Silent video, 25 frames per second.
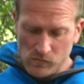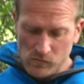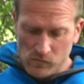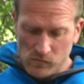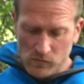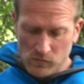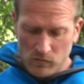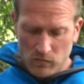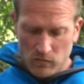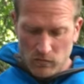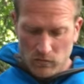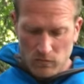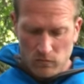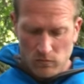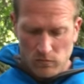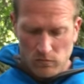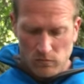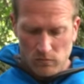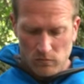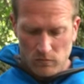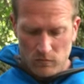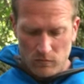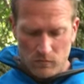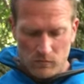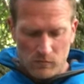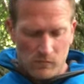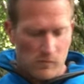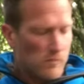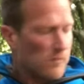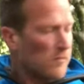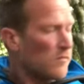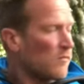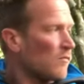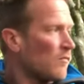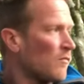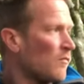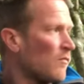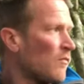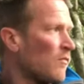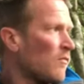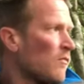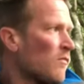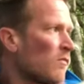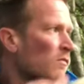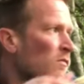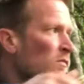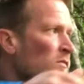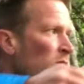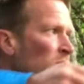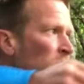
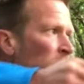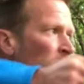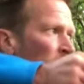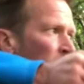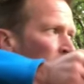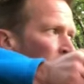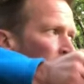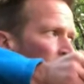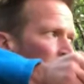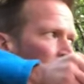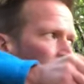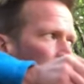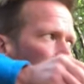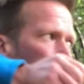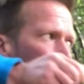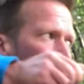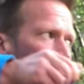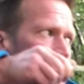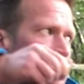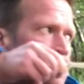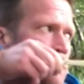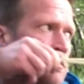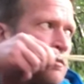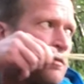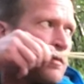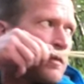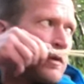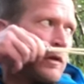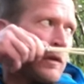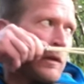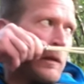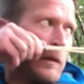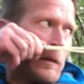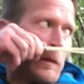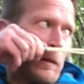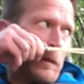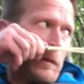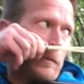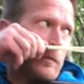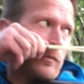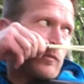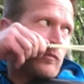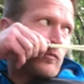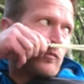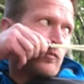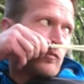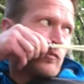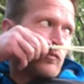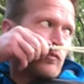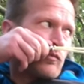
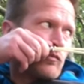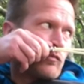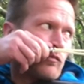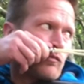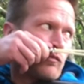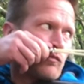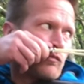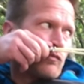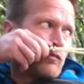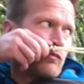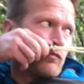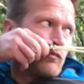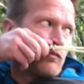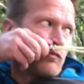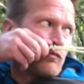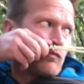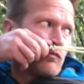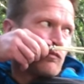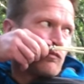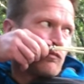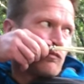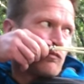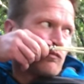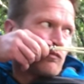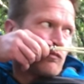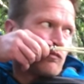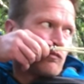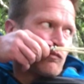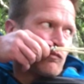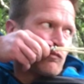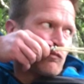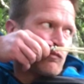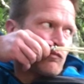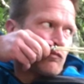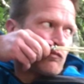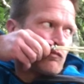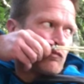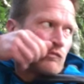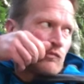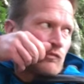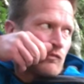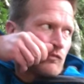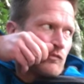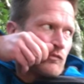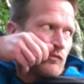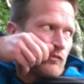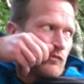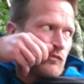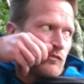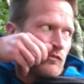
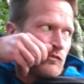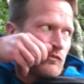(no one is talking)